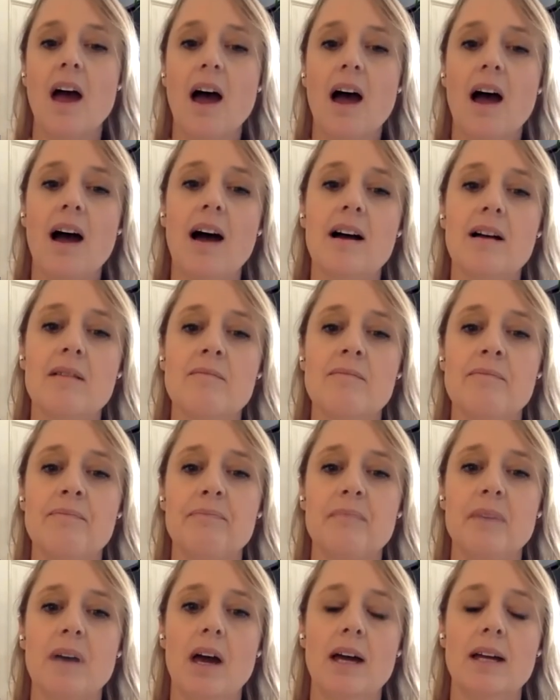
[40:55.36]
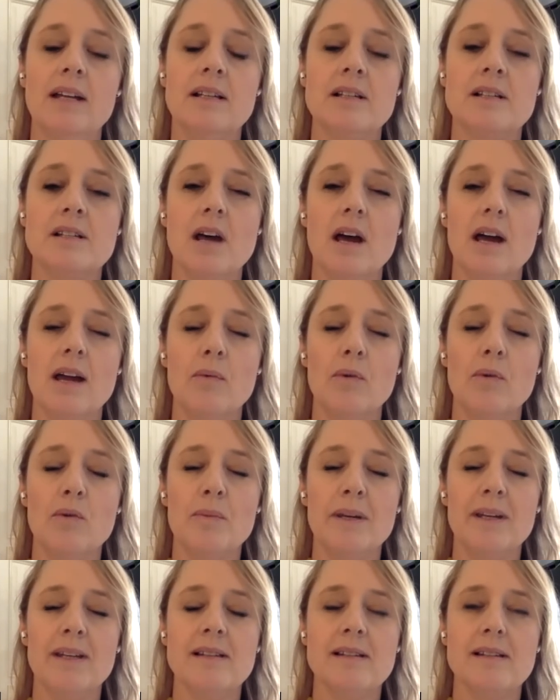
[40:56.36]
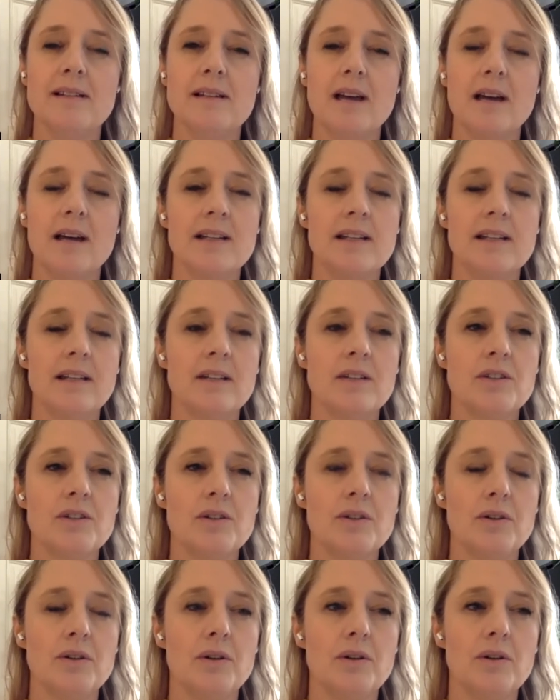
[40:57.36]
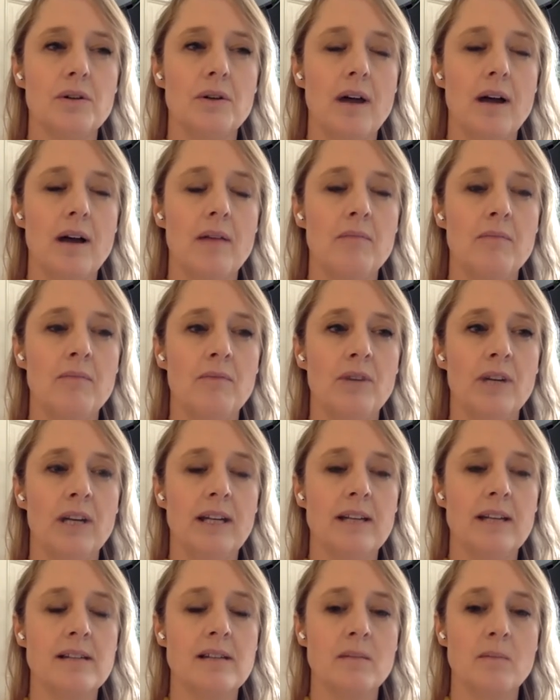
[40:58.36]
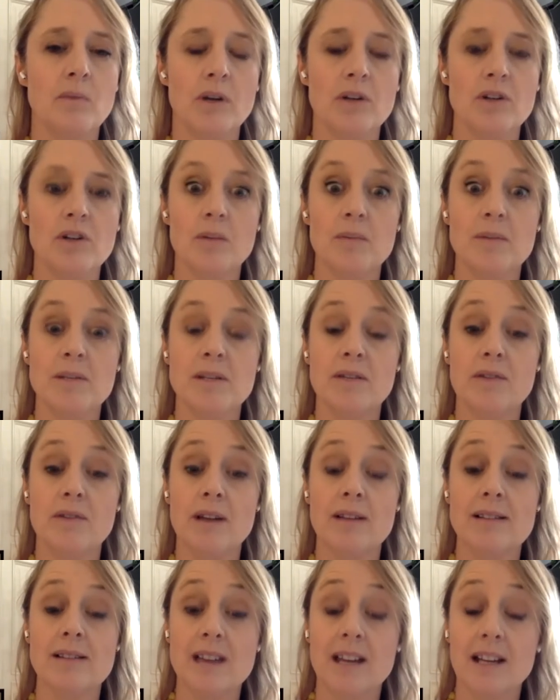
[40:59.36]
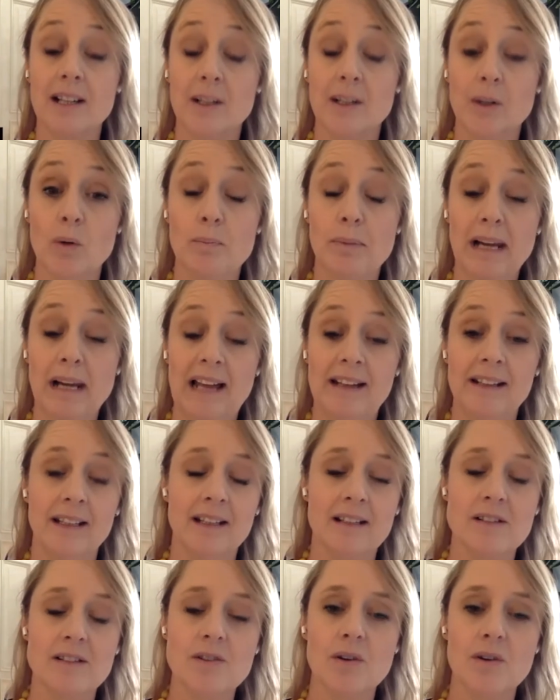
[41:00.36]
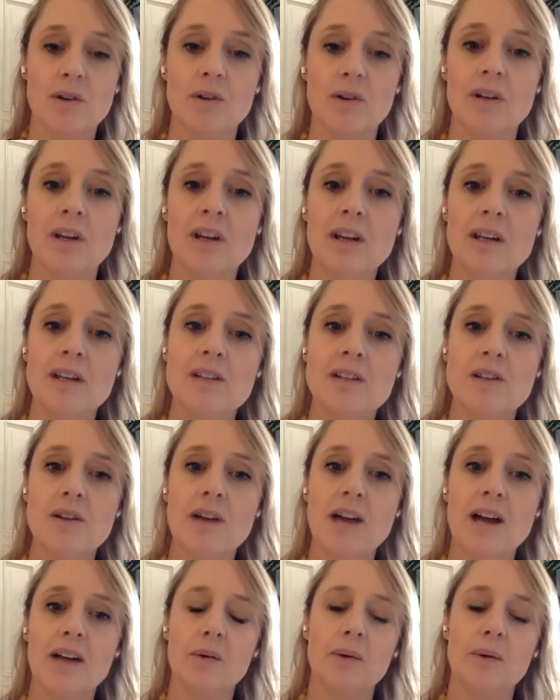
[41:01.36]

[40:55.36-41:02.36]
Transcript: And I will be starting to release some workshops around cyclical planning soon. So how to